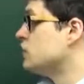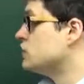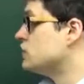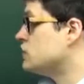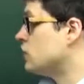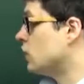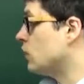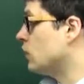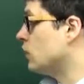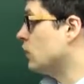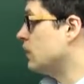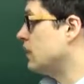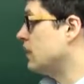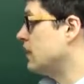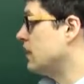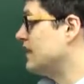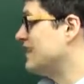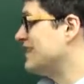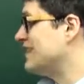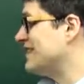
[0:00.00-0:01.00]
So
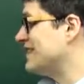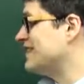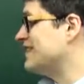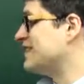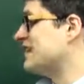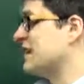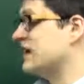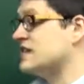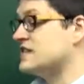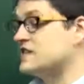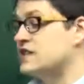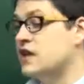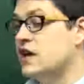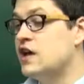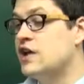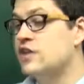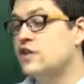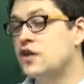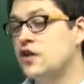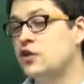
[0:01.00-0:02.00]
in this case,
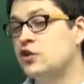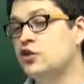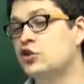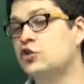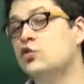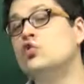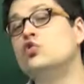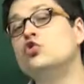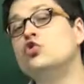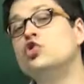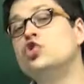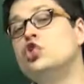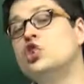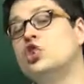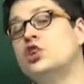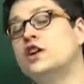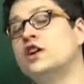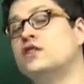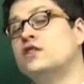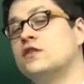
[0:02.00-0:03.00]
then you
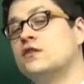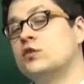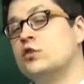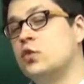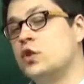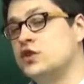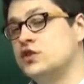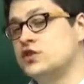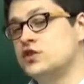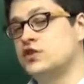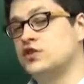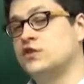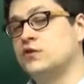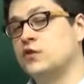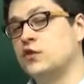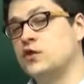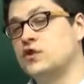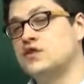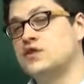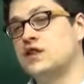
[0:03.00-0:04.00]
look at the questions
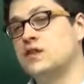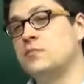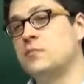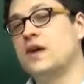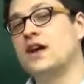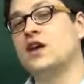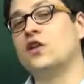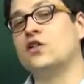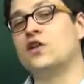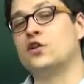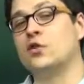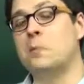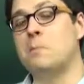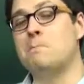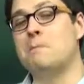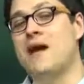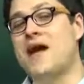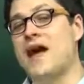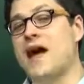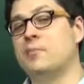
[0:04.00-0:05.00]
first and make a little
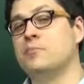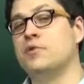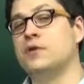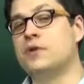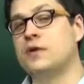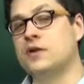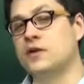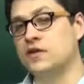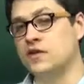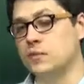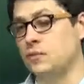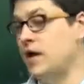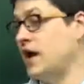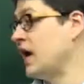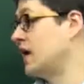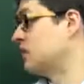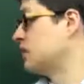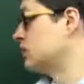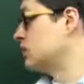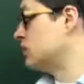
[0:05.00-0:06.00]
map in the
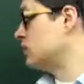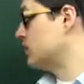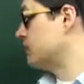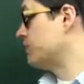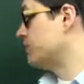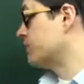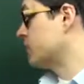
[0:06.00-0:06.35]
passage.